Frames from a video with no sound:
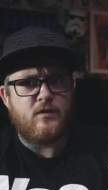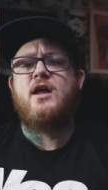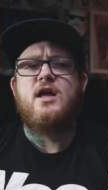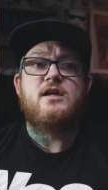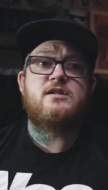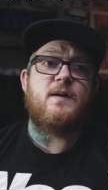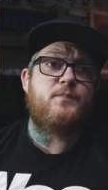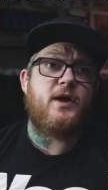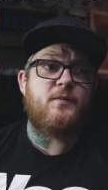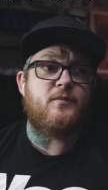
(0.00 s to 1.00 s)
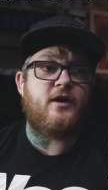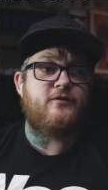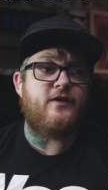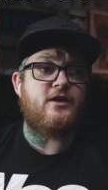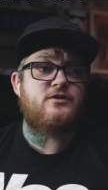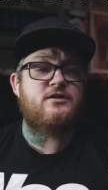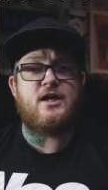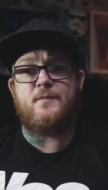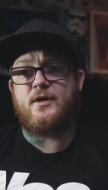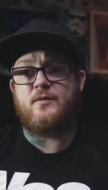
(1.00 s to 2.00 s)
Some pigment manufacturers
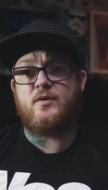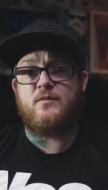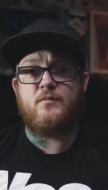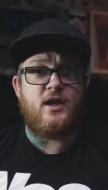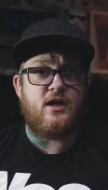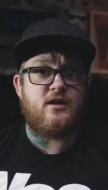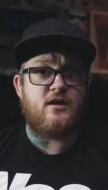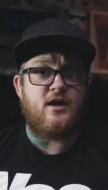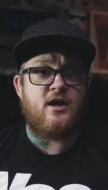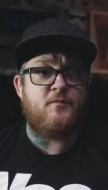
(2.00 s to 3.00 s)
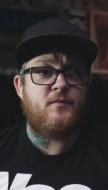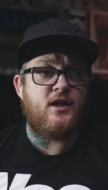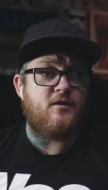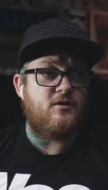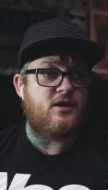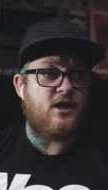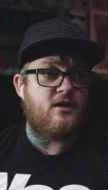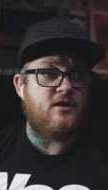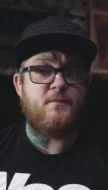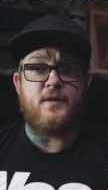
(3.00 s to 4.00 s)
that maybe make
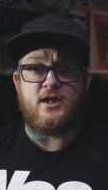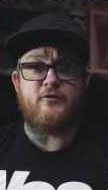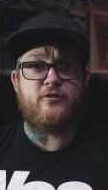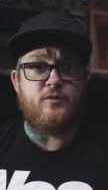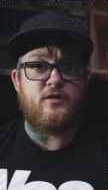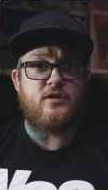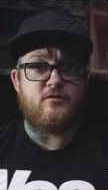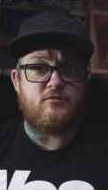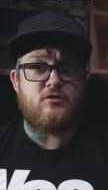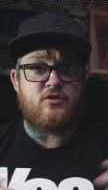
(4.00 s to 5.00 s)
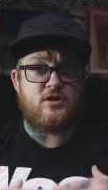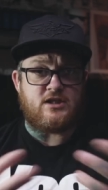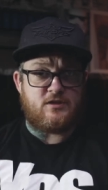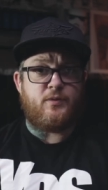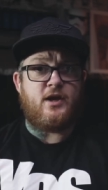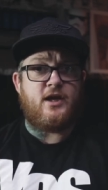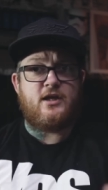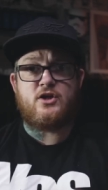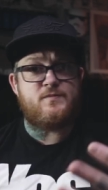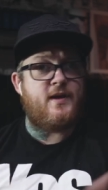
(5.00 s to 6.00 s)
it from, that
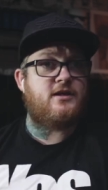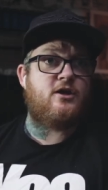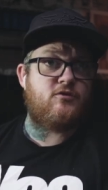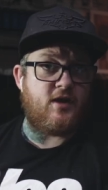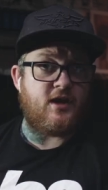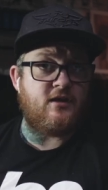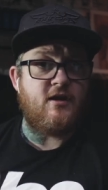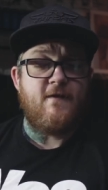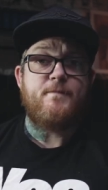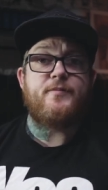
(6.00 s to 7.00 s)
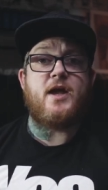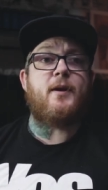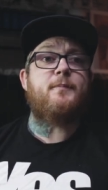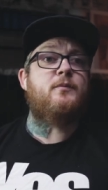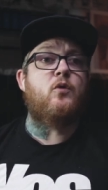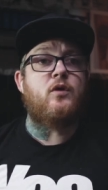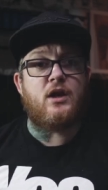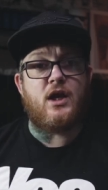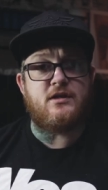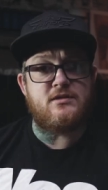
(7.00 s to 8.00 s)
supply cosmetic grade, they might be more
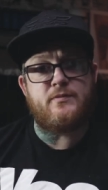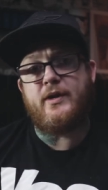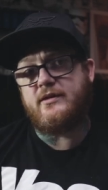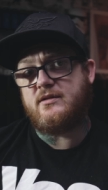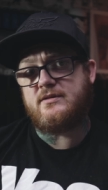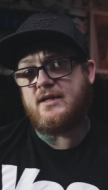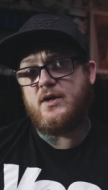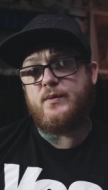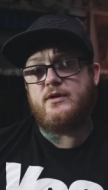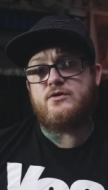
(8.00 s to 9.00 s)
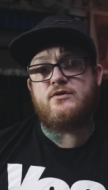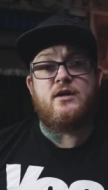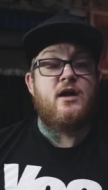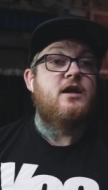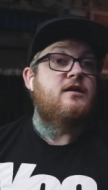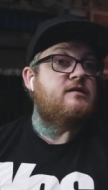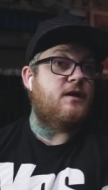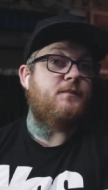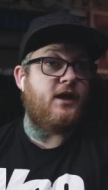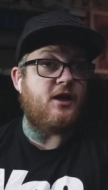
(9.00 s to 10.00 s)
inclined to supply to the tattoo industry.
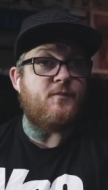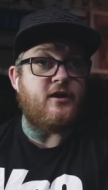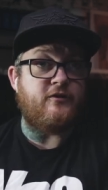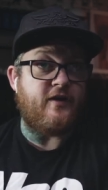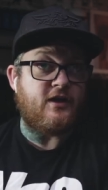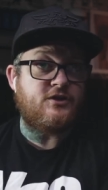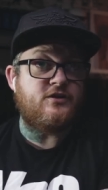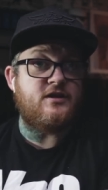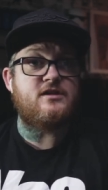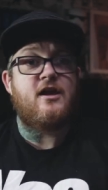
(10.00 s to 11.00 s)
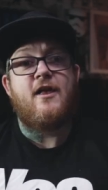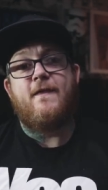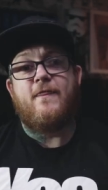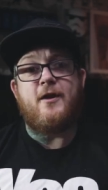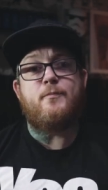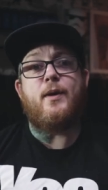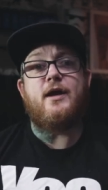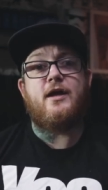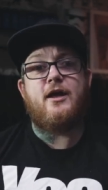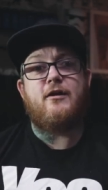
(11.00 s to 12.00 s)
Some ink manufacturers, they
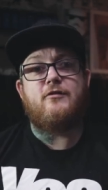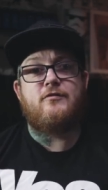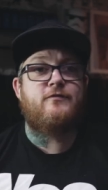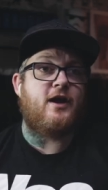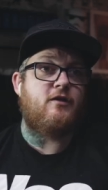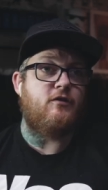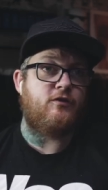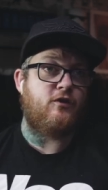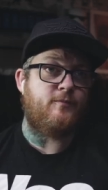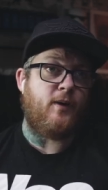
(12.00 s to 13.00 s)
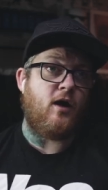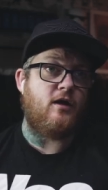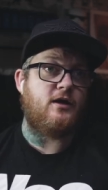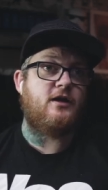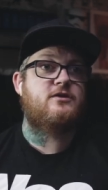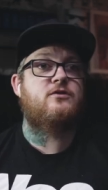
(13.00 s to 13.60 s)
buy it via a third party,